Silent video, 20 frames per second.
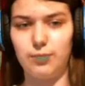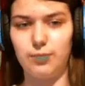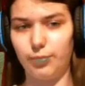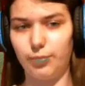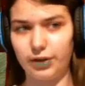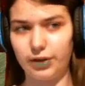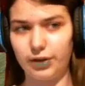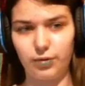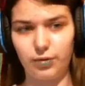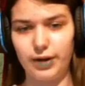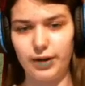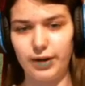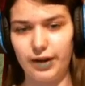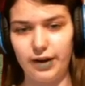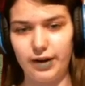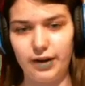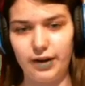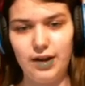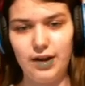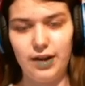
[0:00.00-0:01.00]
blink
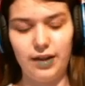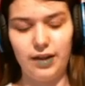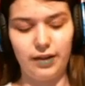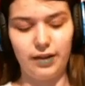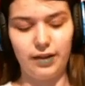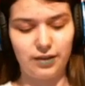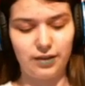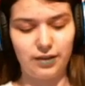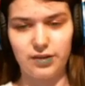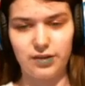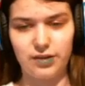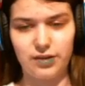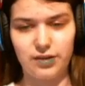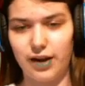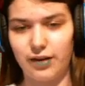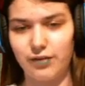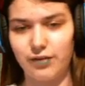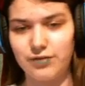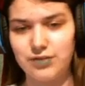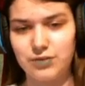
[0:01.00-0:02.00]
away. Like there's a lot
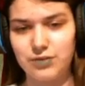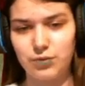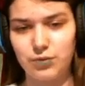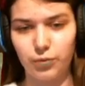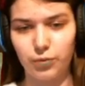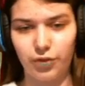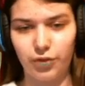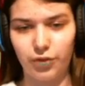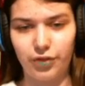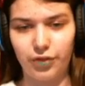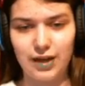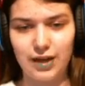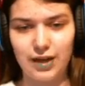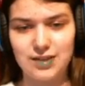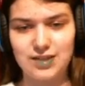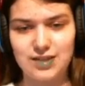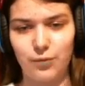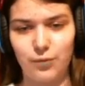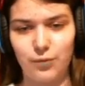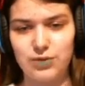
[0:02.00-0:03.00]
of cool things
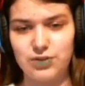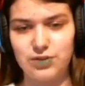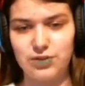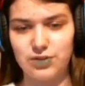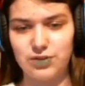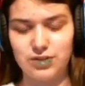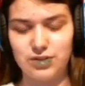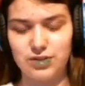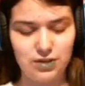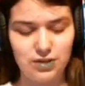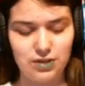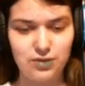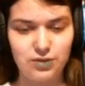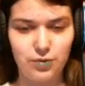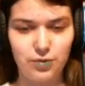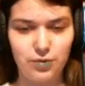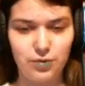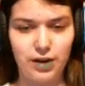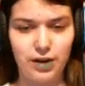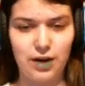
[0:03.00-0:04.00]
that wizards can
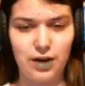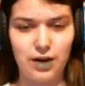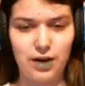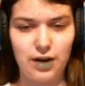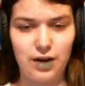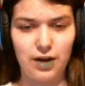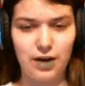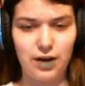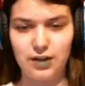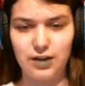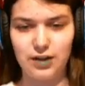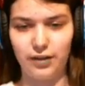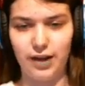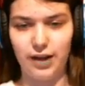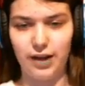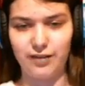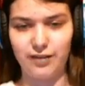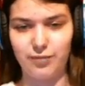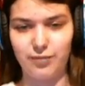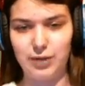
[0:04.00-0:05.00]
do that I don't see a
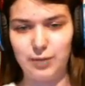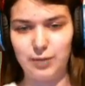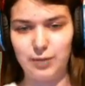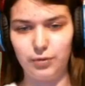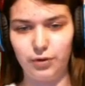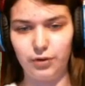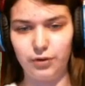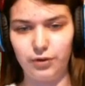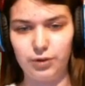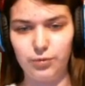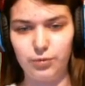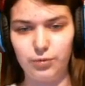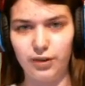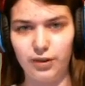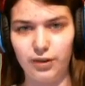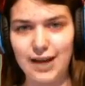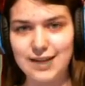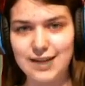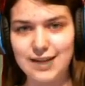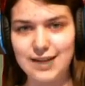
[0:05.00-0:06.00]
lot of people
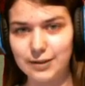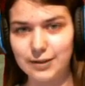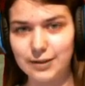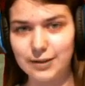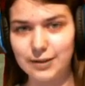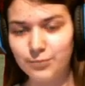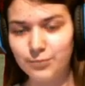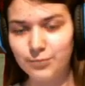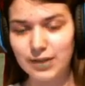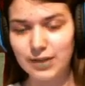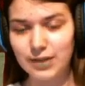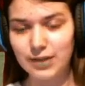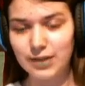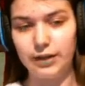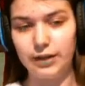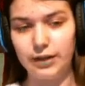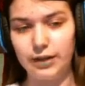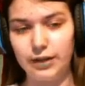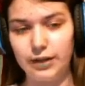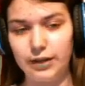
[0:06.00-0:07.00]
utilizing,
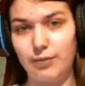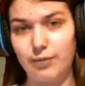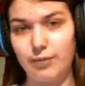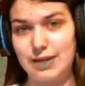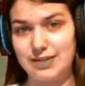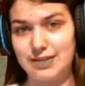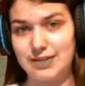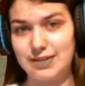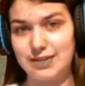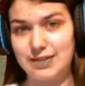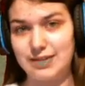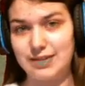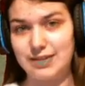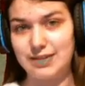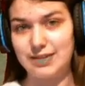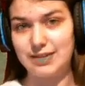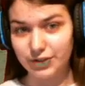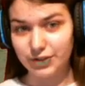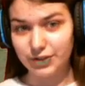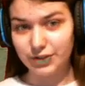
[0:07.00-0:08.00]
including myself
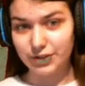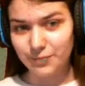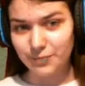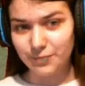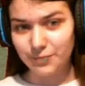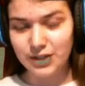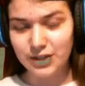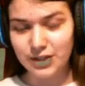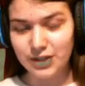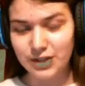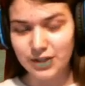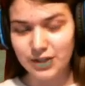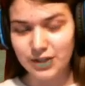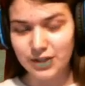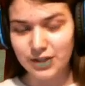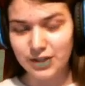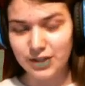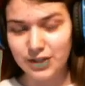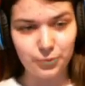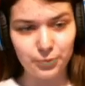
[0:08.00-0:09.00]
actually.
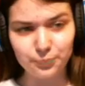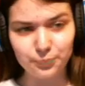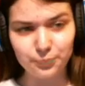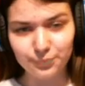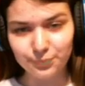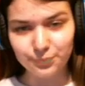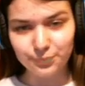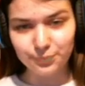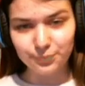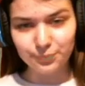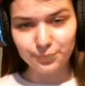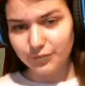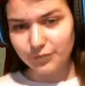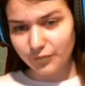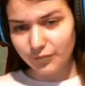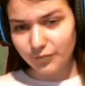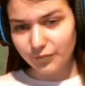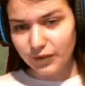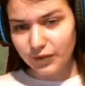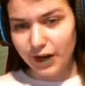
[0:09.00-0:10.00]
So
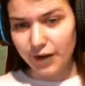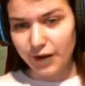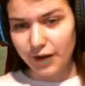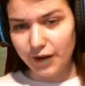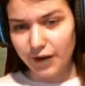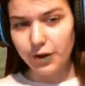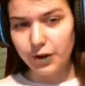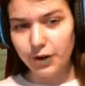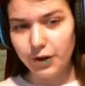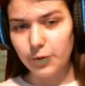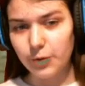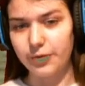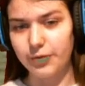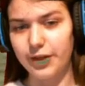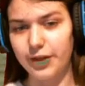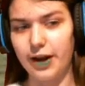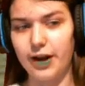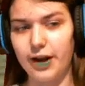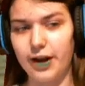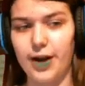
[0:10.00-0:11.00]
I really hope
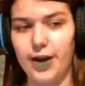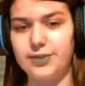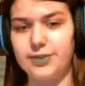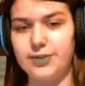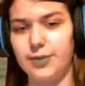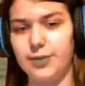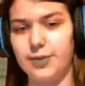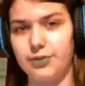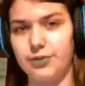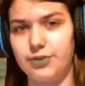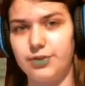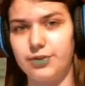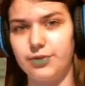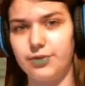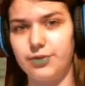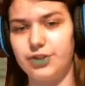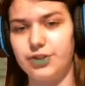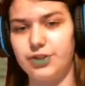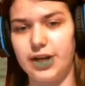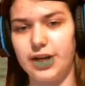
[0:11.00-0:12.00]
that I was able to
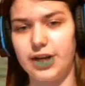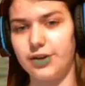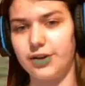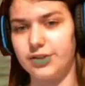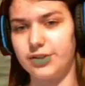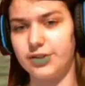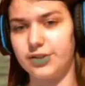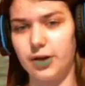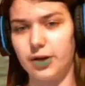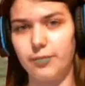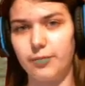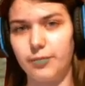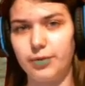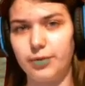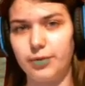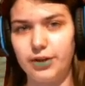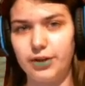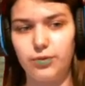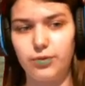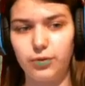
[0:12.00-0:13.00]
share some
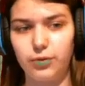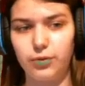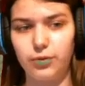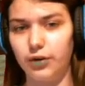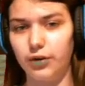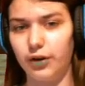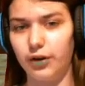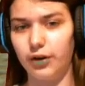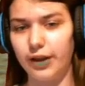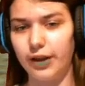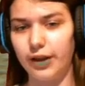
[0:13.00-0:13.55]
pretty cool